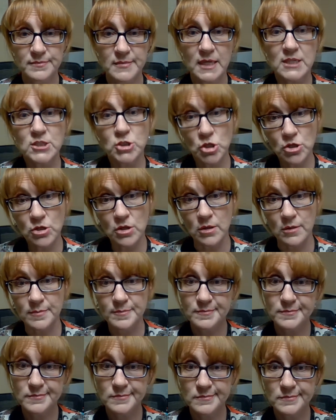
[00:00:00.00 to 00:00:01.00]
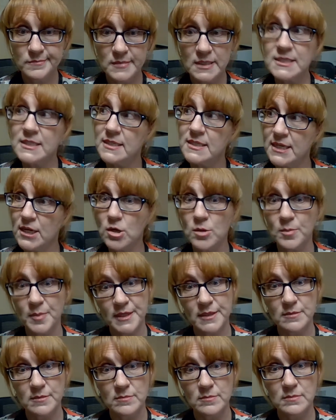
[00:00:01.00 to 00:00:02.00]
A turtle is a
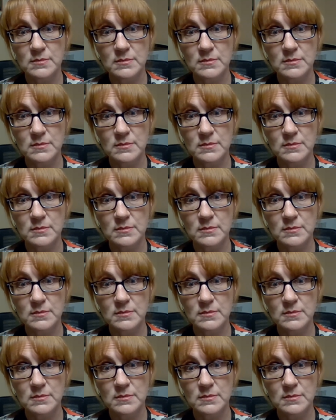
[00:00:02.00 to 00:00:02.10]
terrapin.